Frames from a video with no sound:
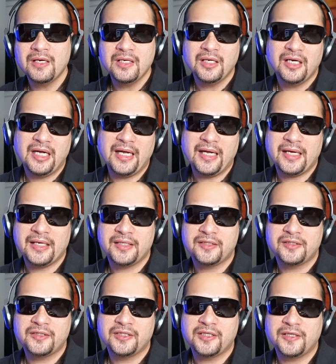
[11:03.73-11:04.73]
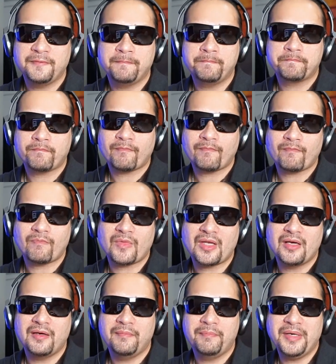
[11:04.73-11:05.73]
And
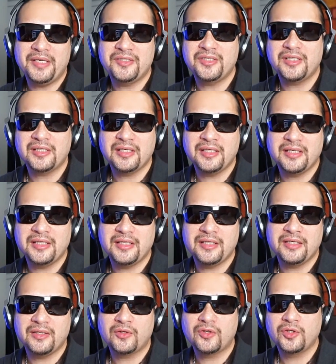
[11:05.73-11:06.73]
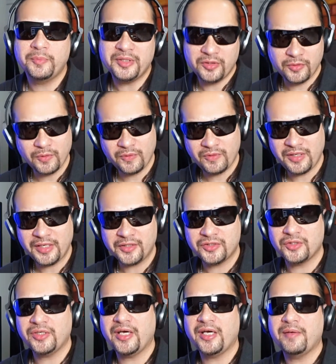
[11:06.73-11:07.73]
basically, could be two things.
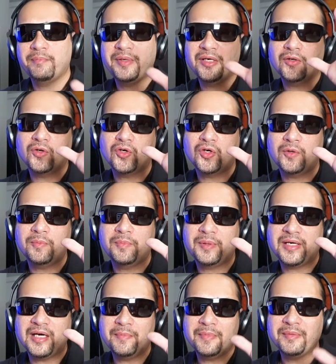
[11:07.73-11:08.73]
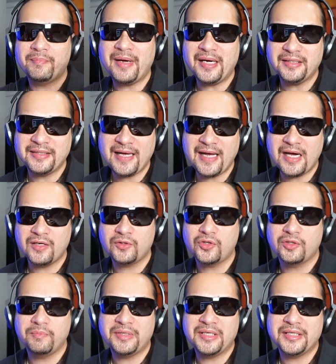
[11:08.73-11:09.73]
Okay, big orb coming back down
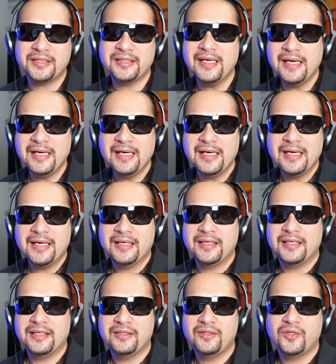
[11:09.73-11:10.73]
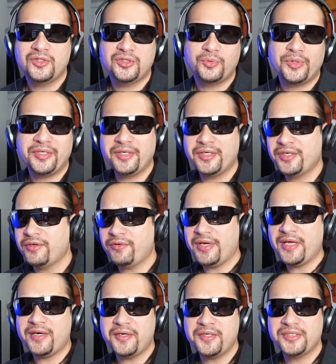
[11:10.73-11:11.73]
could mean those who were the
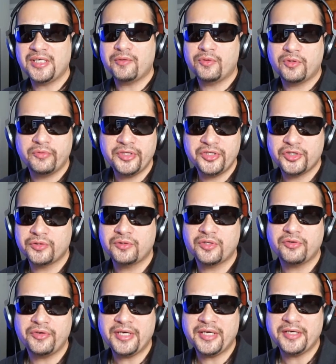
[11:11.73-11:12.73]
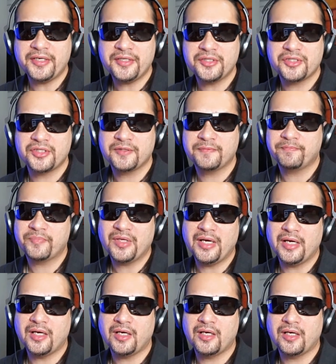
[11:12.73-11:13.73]
creators, our original creators,
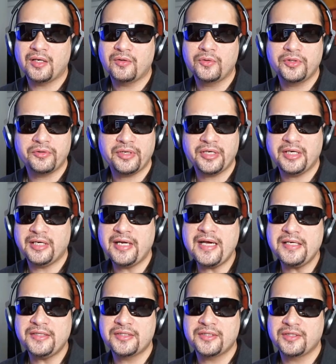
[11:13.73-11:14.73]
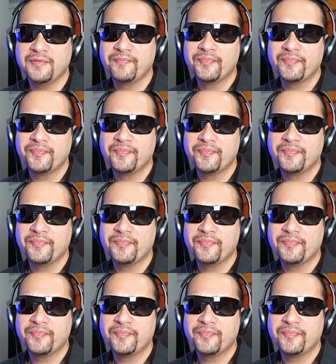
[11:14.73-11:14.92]
who created us.